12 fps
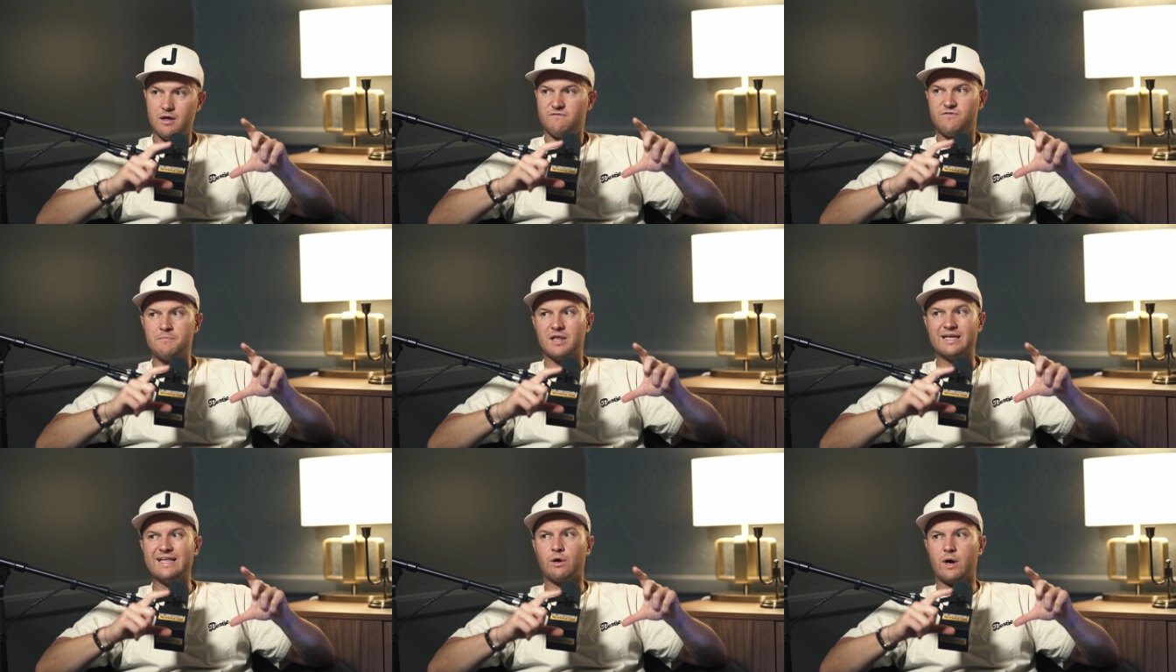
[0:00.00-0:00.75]
From the
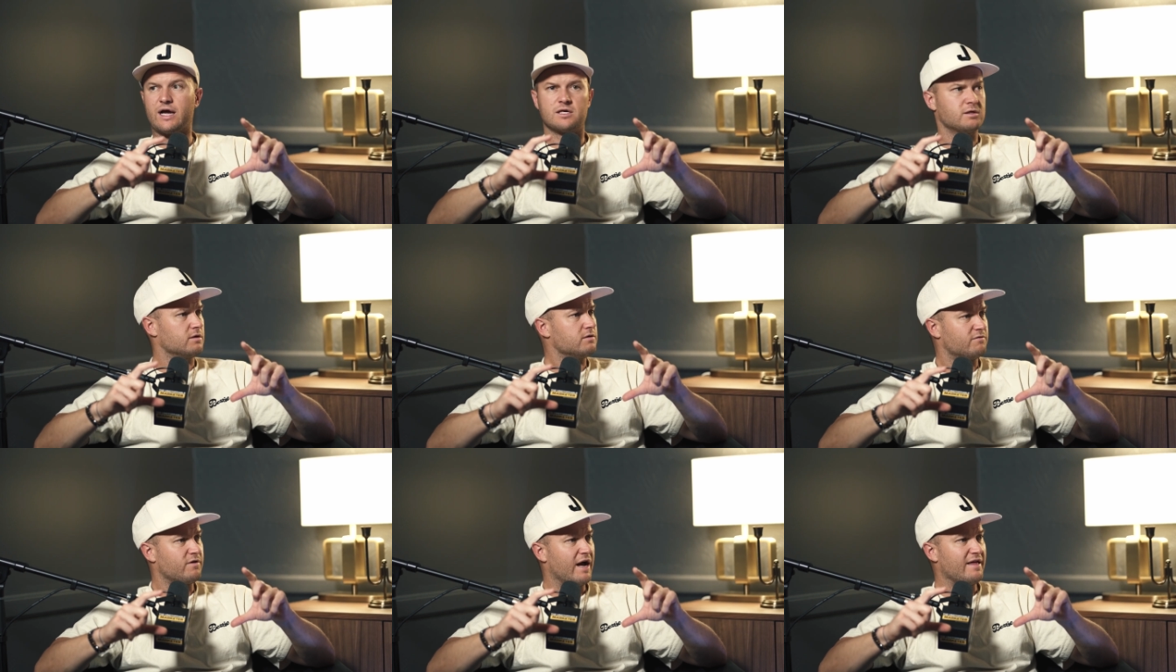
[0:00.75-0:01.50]
lyric,
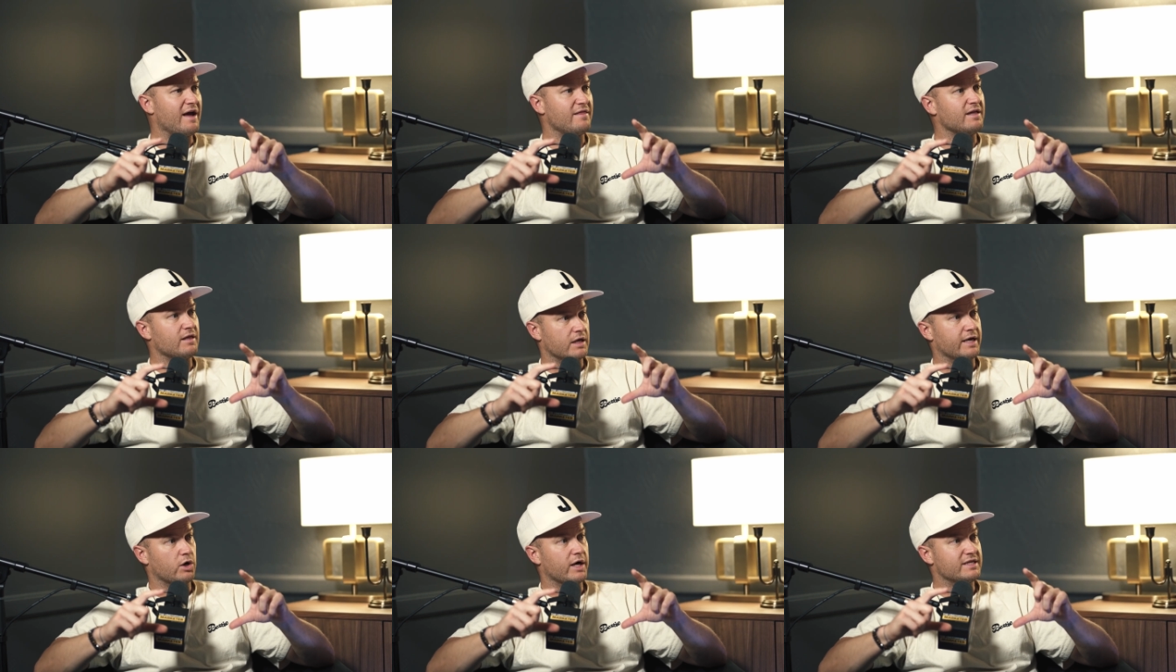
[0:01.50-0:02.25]
I think the
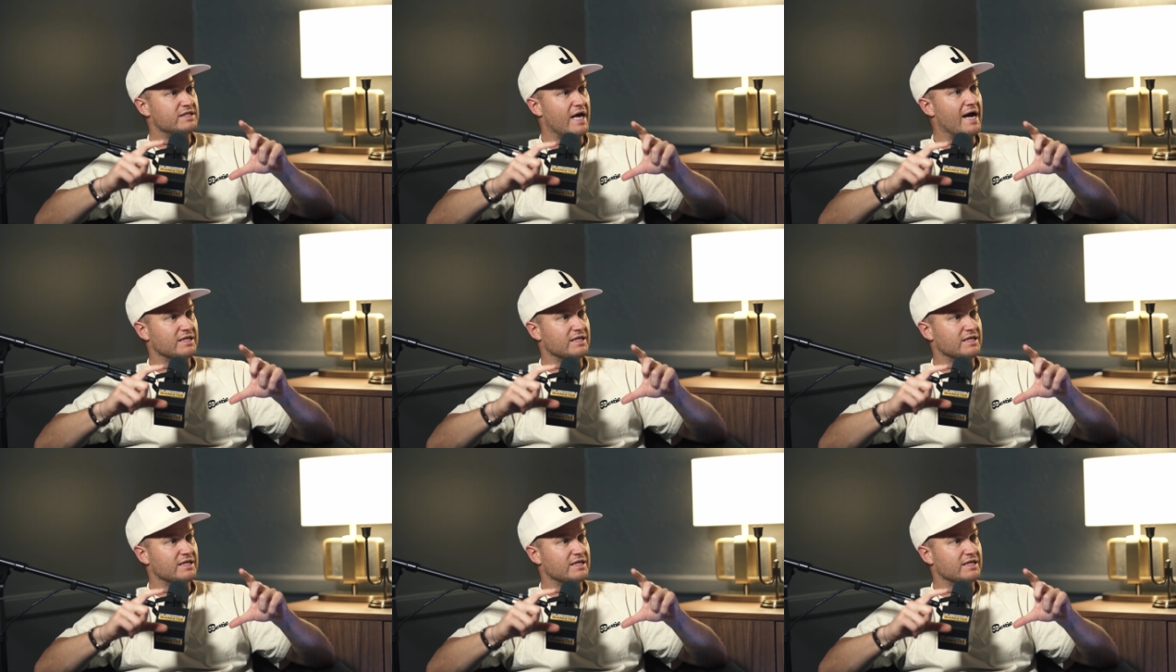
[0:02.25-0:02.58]
lyrics, yes.